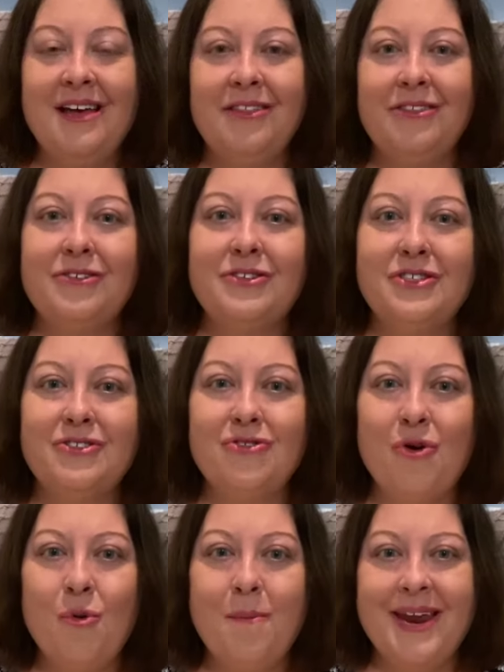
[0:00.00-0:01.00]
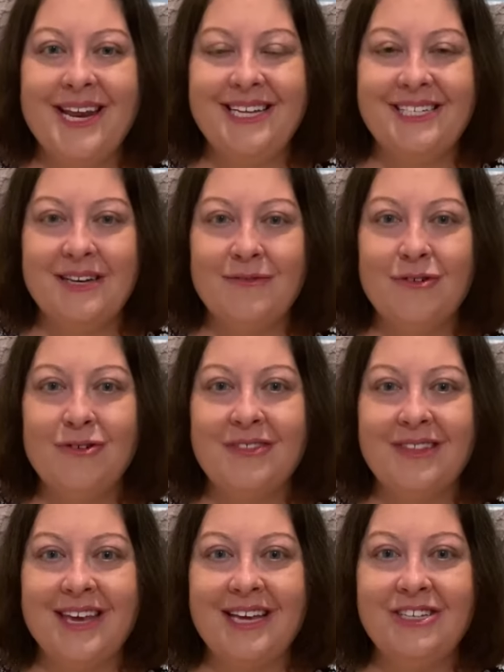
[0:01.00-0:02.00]
There's so many different
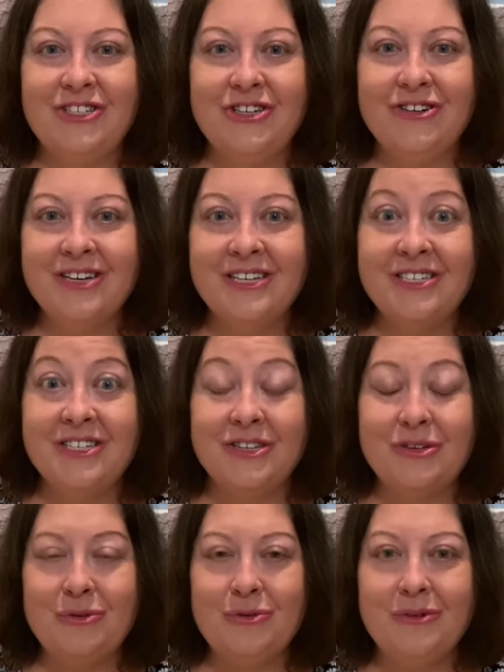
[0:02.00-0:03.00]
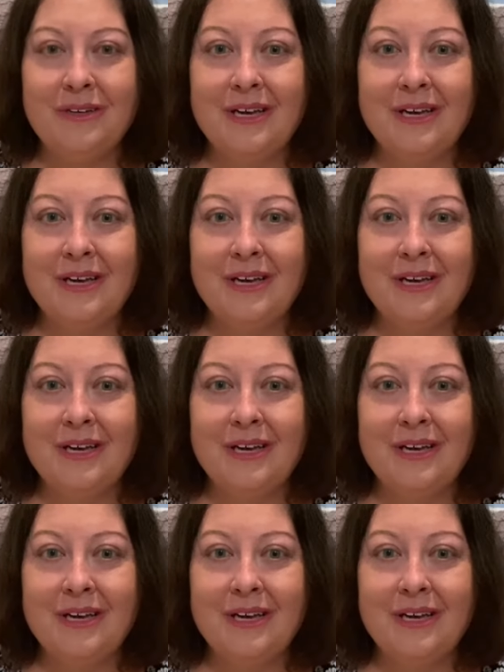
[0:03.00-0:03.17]
things you can do